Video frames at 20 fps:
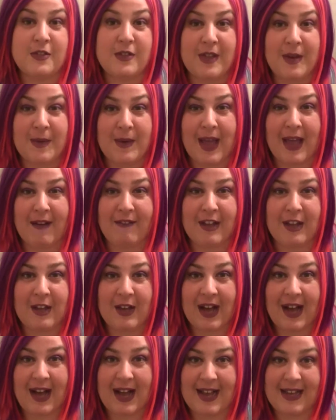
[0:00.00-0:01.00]
So there we have it, you
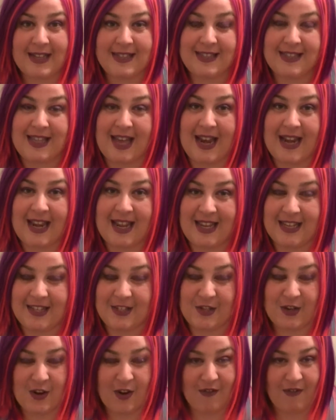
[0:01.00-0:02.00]
guys. That
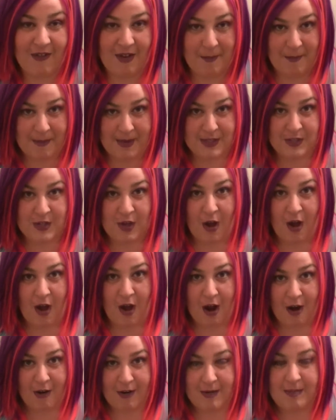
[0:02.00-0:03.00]
is November's
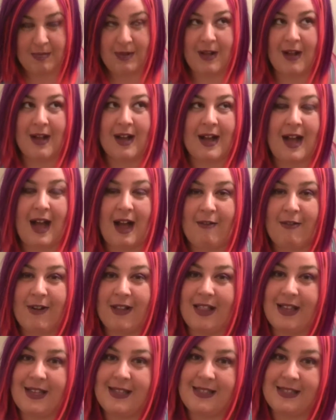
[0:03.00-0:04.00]
horror block. I
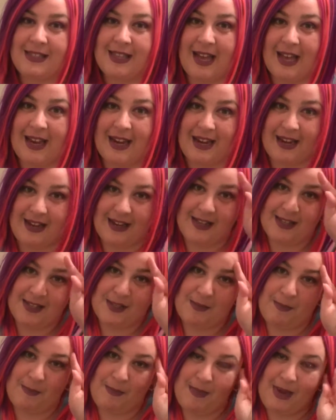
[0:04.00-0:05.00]
realize that it
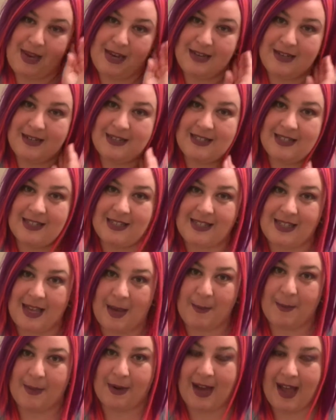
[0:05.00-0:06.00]
is
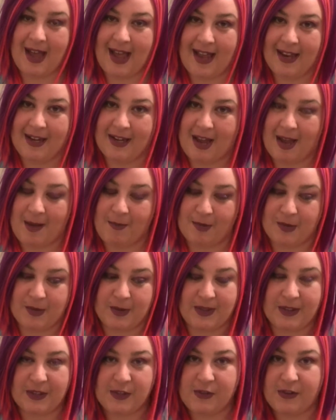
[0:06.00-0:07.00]
mid-December and I'm
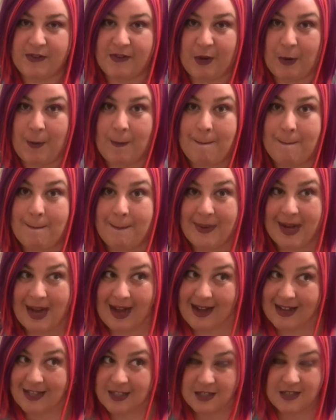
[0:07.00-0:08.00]
doing this review,
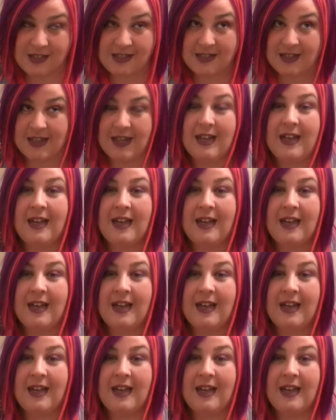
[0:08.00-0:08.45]
but